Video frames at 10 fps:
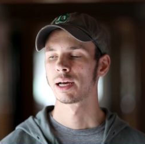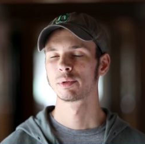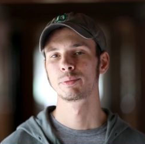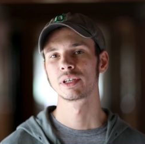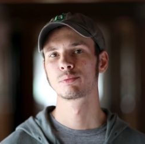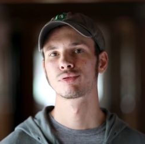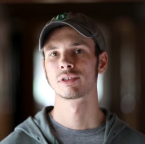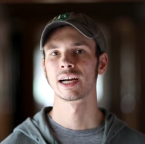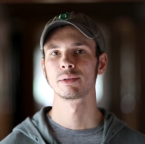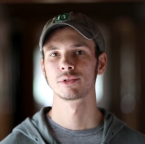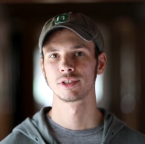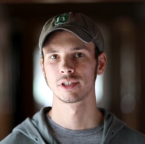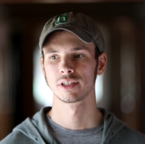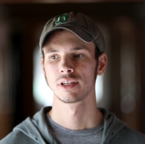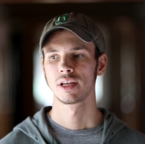I'm a big prime
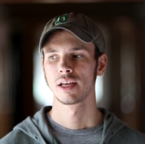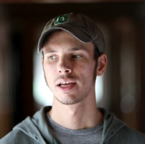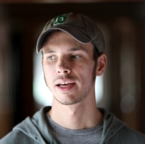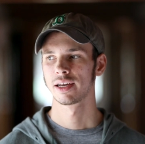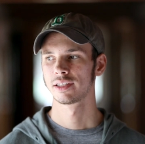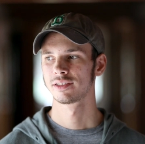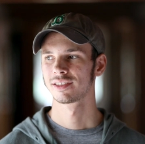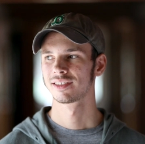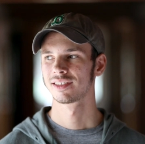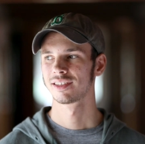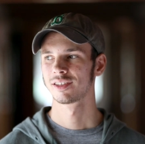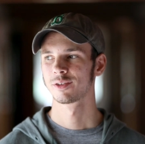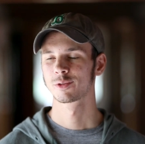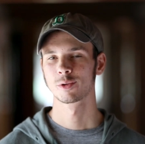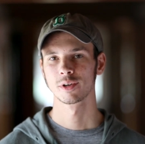shooter, and
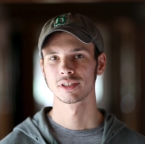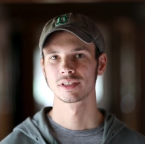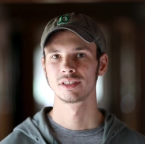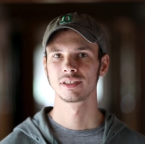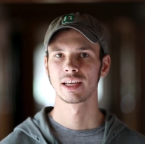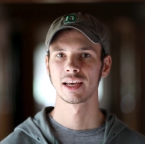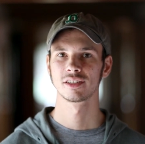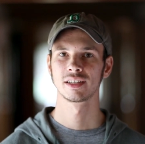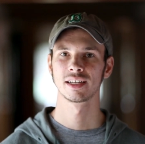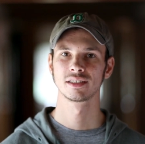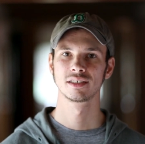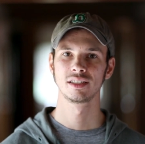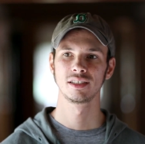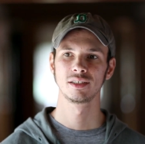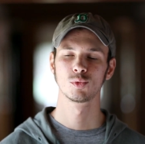of course, Canon has
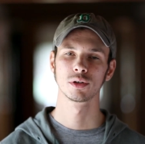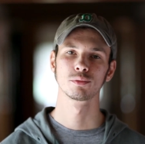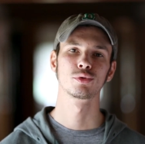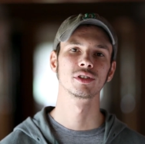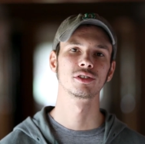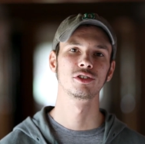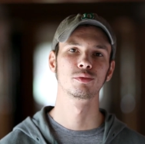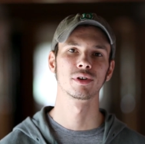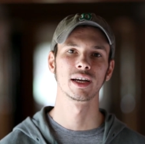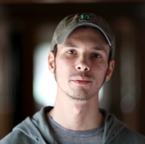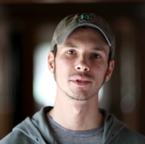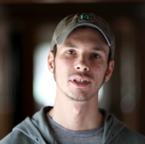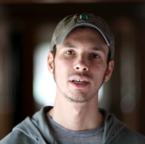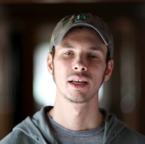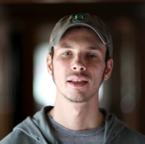the 1.2 primes.
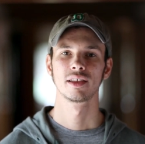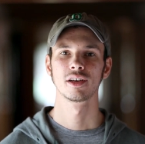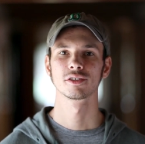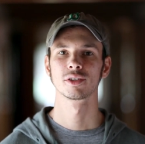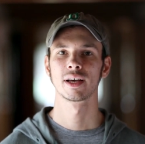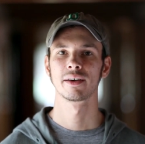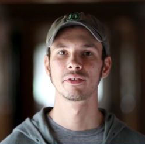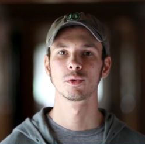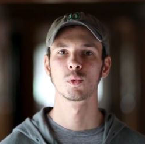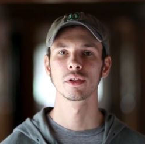They also have the